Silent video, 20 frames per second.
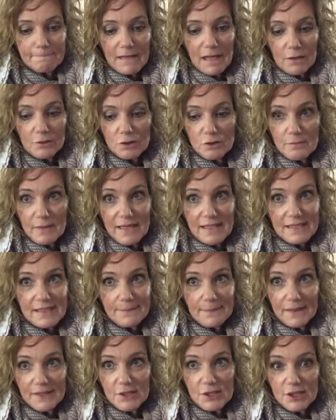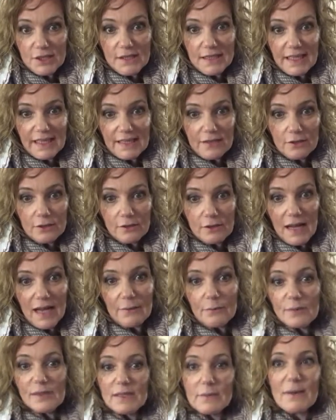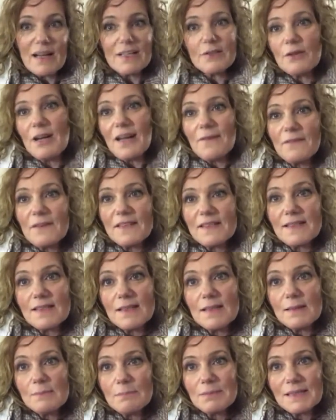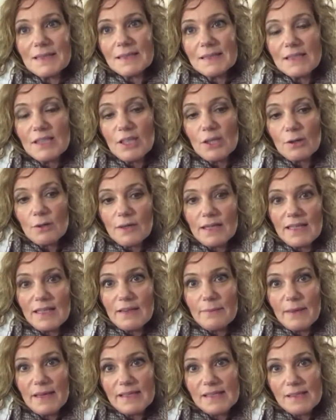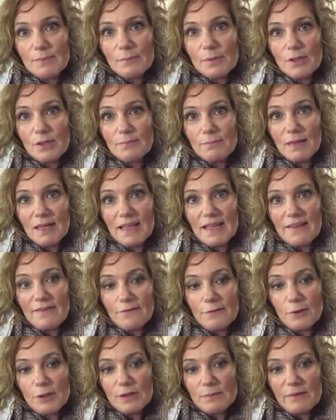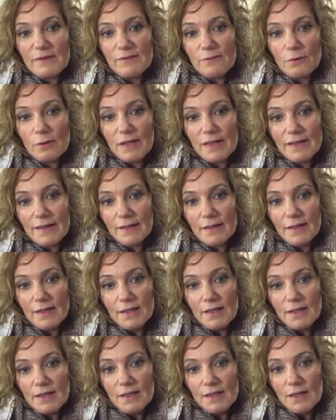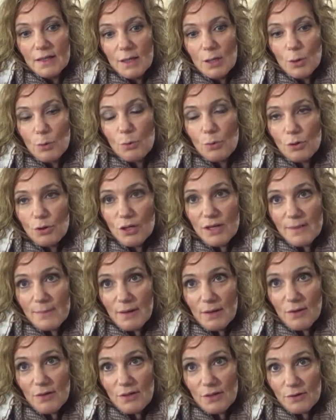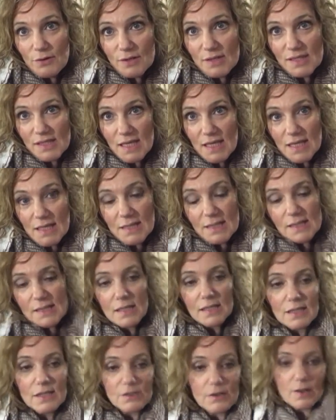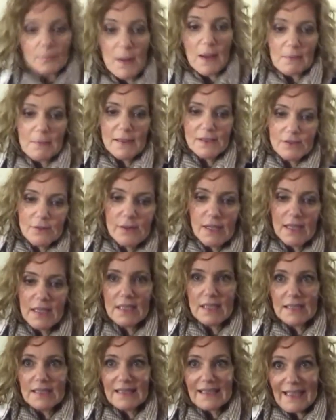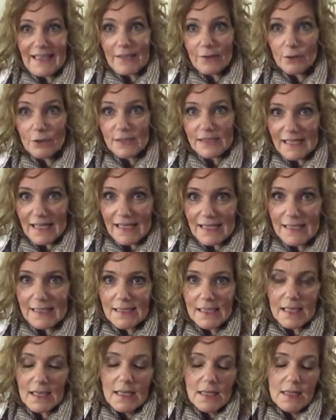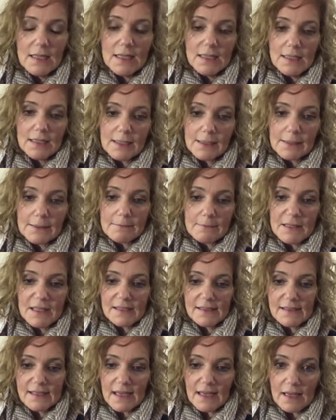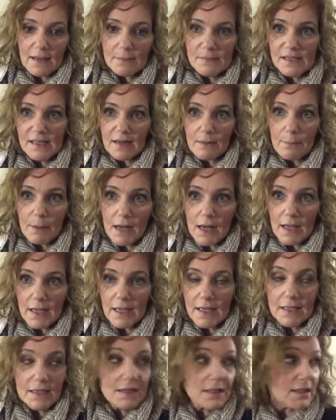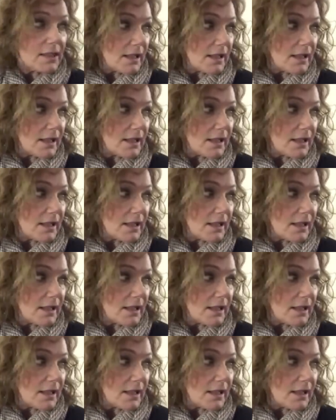I'll do my inspection later. I really want graphics done, but you know, I need to make some good money first before I worry about those things. So I'll probably do that at a later date because that comes out of pocket.